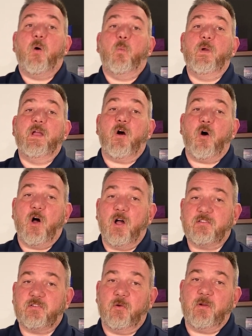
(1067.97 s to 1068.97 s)
We
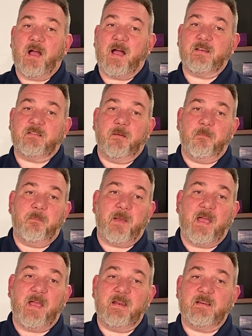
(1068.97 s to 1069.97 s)
also got some
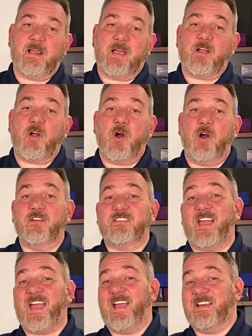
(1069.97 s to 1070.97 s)
banned
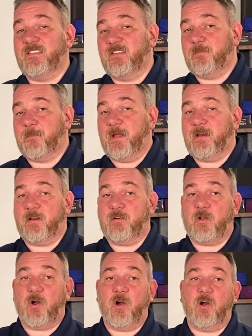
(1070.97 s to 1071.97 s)
cards and
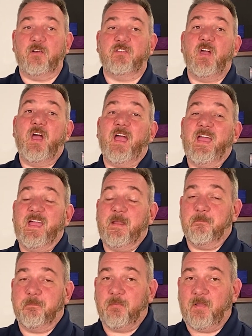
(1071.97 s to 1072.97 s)
suspended cards
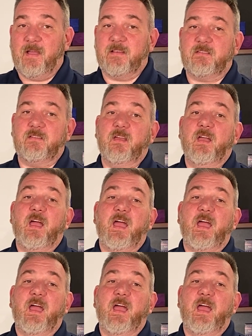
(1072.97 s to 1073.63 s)
in Blitz,